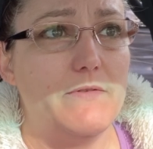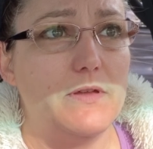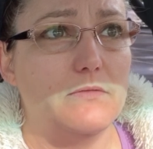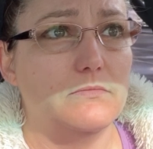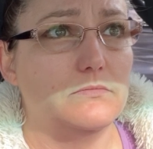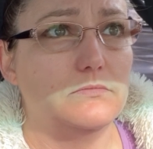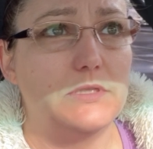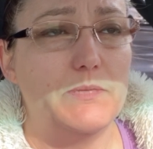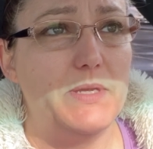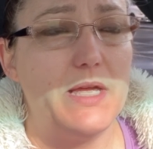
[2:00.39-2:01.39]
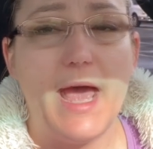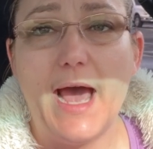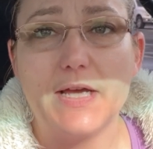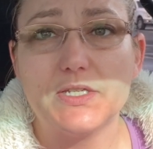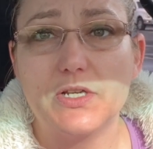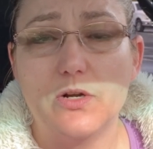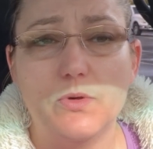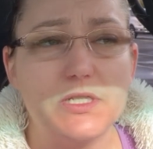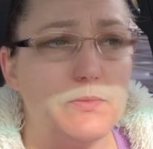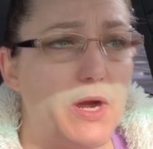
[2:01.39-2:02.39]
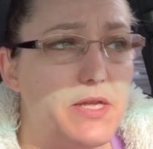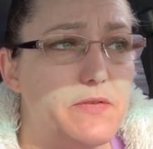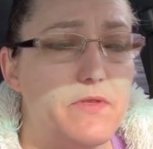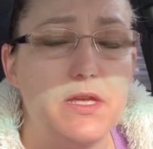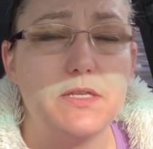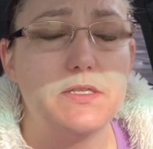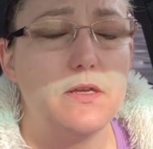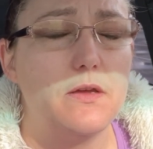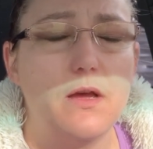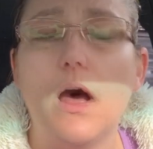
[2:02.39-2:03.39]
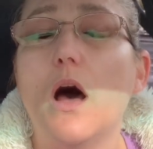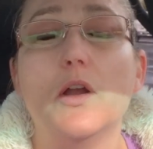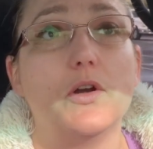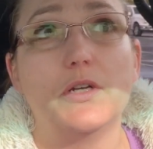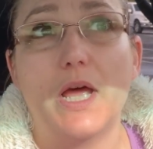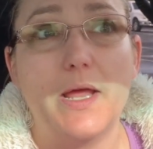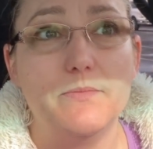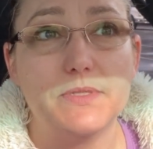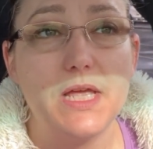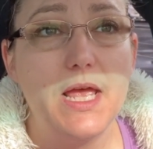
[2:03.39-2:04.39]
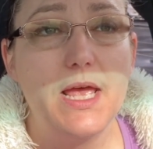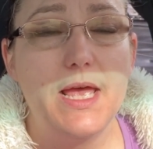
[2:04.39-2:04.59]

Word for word: having to be asked, you know, what's the price of this 100 times,